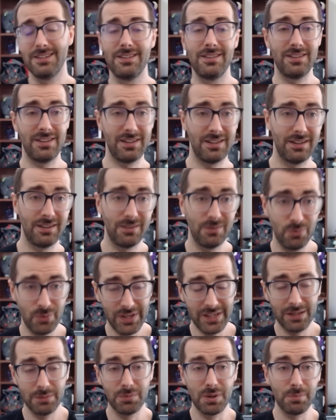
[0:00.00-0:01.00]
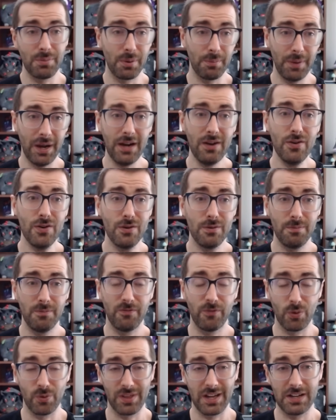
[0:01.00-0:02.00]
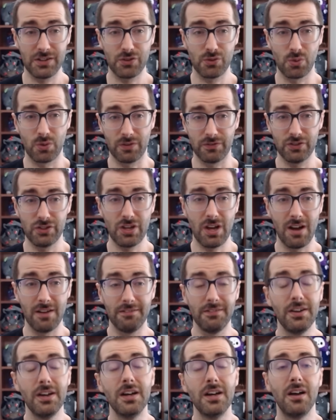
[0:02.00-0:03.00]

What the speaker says: then we can be prepared for that sort of stuff